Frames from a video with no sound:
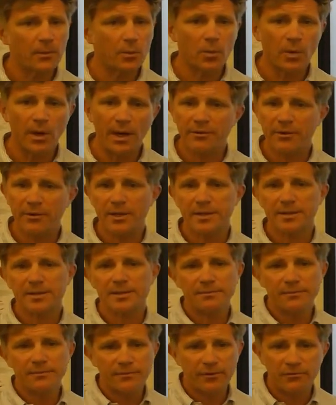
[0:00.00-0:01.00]
Whether
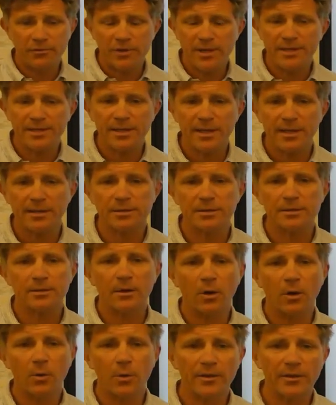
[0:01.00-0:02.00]
it's for resits
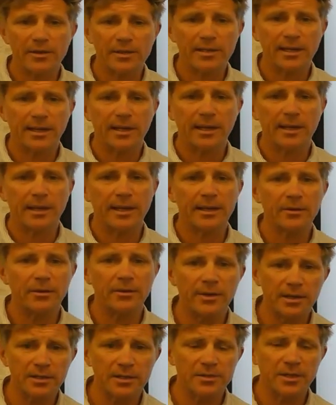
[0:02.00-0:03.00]
or whether it's to get ahead
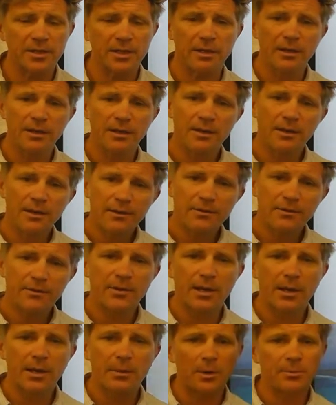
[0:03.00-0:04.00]
on next year, do
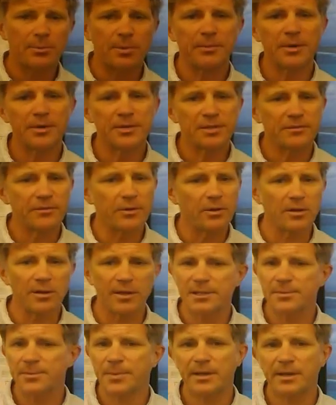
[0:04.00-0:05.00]
that work. But most of all,
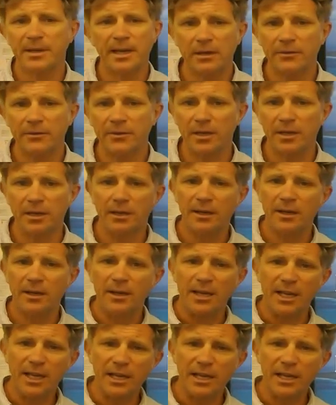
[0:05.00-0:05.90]
it's been a hell of a year.